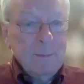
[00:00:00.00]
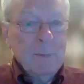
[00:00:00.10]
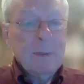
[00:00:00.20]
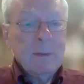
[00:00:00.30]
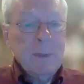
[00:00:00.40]

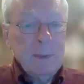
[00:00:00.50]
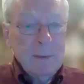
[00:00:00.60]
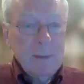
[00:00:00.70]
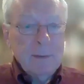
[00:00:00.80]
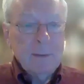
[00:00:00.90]
we
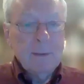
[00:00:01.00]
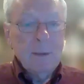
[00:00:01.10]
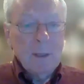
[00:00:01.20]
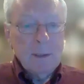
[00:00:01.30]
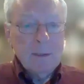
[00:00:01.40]

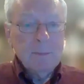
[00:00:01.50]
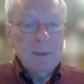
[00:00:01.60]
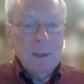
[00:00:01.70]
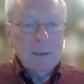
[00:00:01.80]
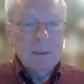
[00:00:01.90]
talked to them
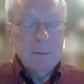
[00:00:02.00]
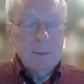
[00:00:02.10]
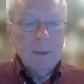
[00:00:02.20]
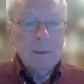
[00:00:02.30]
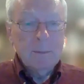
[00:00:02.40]
and talked to them
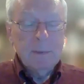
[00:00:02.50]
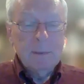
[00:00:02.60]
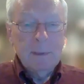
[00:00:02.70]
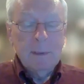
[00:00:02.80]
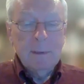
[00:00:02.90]
and talked to
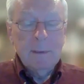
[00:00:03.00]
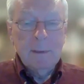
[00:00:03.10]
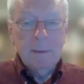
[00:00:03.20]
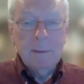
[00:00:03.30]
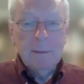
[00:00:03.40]
them, and
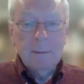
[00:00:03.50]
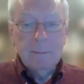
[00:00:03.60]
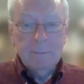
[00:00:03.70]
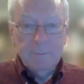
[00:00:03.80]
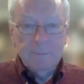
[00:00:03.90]

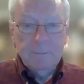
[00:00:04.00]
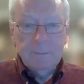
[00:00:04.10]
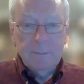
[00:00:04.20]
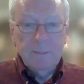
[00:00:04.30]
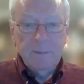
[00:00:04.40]

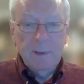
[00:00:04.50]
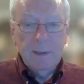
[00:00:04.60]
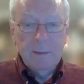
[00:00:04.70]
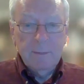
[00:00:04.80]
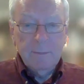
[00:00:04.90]

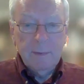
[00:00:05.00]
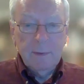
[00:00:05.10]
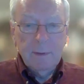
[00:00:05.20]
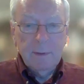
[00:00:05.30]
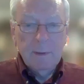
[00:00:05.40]
finally
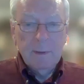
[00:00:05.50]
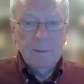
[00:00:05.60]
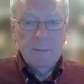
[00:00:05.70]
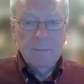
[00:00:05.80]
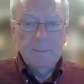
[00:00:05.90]

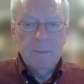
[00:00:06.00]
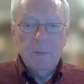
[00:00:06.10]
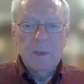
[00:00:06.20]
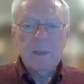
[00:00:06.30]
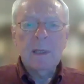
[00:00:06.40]
we